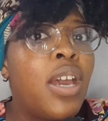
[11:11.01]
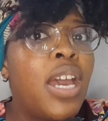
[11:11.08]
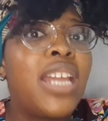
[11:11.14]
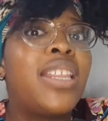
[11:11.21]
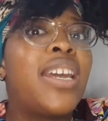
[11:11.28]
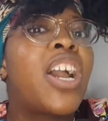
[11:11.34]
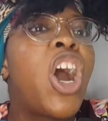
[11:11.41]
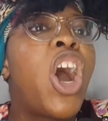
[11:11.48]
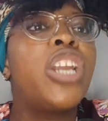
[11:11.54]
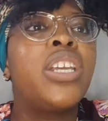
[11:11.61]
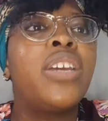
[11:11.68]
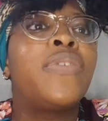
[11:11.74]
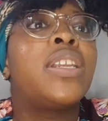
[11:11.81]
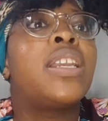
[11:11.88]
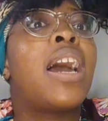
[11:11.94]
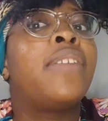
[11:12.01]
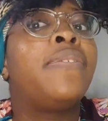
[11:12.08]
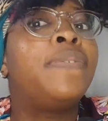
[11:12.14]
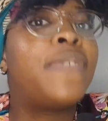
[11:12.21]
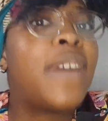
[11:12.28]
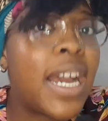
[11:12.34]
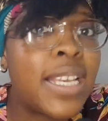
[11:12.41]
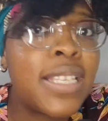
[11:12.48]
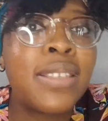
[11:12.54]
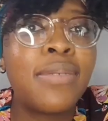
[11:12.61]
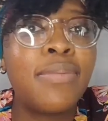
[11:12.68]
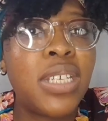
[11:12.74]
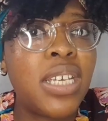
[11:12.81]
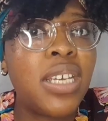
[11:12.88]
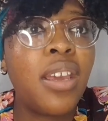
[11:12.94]
And they can't even advise
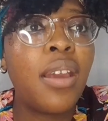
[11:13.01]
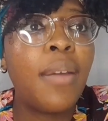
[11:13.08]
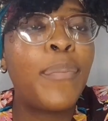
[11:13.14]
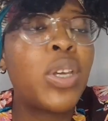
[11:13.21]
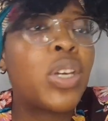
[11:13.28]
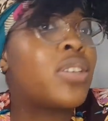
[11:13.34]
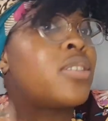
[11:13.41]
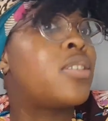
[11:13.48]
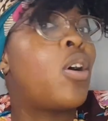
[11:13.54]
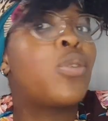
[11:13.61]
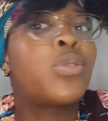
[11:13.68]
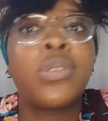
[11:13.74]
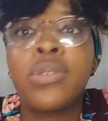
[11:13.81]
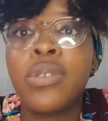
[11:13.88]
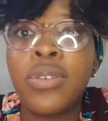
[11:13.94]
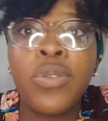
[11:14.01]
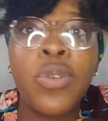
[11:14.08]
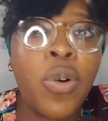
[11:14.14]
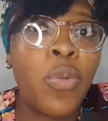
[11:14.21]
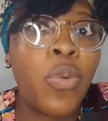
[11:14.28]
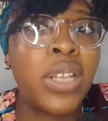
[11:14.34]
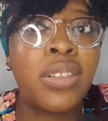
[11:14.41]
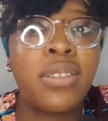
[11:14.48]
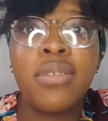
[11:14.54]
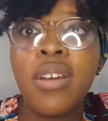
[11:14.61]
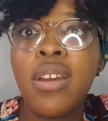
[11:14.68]
me because they also don't know what